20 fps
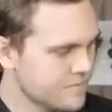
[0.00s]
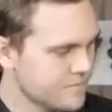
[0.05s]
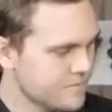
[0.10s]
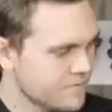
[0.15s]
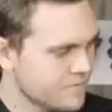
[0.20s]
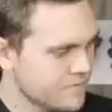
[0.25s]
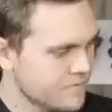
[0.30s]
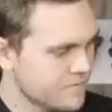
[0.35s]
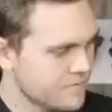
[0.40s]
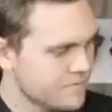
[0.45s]

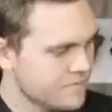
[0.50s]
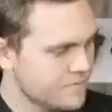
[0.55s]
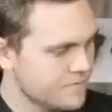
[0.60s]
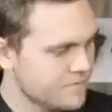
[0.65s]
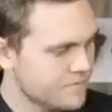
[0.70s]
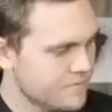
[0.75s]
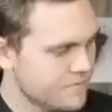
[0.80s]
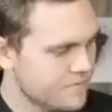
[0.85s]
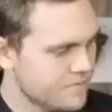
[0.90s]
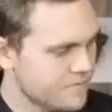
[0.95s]

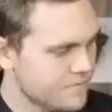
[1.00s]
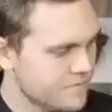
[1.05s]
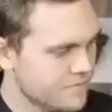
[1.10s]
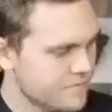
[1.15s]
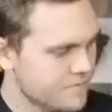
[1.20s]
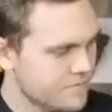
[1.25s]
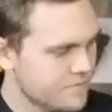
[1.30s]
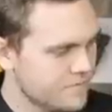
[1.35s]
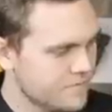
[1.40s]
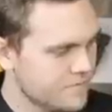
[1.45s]

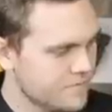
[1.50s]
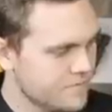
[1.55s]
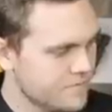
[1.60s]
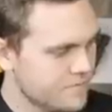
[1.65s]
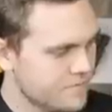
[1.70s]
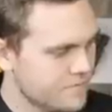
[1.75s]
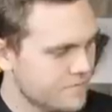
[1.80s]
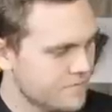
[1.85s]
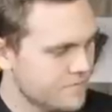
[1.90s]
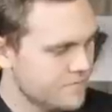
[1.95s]

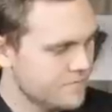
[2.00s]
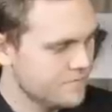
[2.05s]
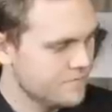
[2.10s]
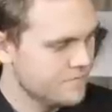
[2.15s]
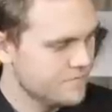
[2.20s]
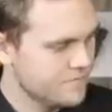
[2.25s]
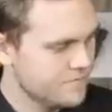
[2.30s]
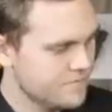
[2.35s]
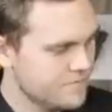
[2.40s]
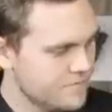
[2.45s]

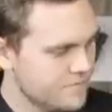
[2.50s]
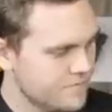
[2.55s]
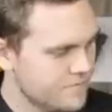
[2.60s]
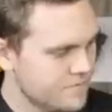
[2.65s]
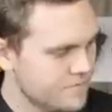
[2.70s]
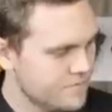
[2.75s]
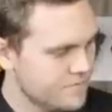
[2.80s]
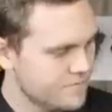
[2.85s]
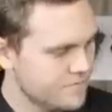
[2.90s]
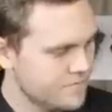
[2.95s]

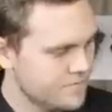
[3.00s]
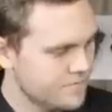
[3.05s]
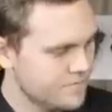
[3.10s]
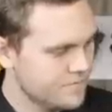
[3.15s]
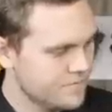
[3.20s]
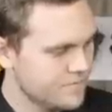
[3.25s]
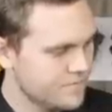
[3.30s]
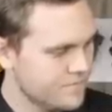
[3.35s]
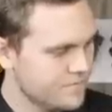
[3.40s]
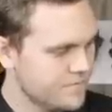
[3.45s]

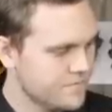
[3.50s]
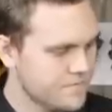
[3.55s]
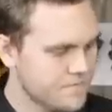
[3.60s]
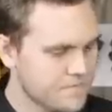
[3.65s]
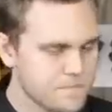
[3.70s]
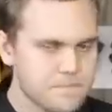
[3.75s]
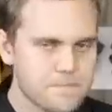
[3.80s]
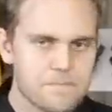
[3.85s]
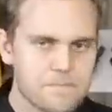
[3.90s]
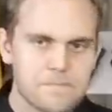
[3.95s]

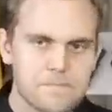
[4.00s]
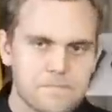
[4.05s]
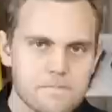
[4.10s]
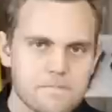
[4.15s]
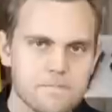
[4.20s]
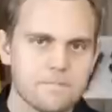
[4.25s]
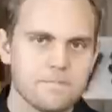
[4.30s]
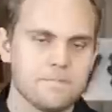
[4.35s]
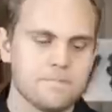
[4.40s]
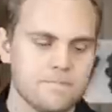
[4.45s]

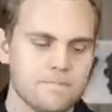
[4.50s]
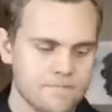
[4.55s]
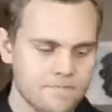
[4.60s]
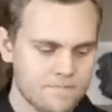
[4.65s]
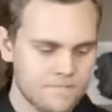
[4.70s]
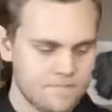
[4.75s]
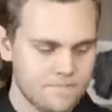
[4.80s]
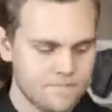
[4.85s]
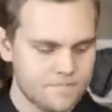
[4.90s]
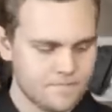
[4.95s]

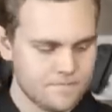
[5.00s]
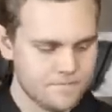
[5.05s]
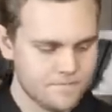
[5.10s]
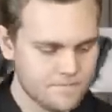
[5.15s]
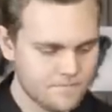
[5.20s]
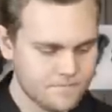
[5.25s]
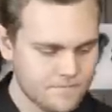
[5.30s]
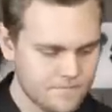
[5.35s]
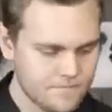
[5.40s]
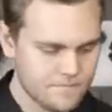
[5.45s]

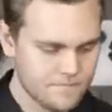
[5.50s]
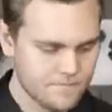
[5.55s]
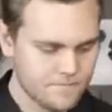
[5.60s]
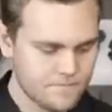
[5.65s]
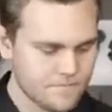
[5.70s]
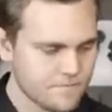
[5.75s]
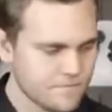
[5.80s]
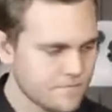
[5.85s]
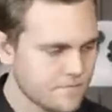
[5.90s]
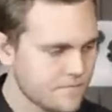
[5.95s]

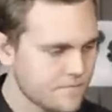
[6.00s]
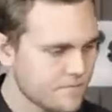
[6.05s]
No words are spoken by the person on screen.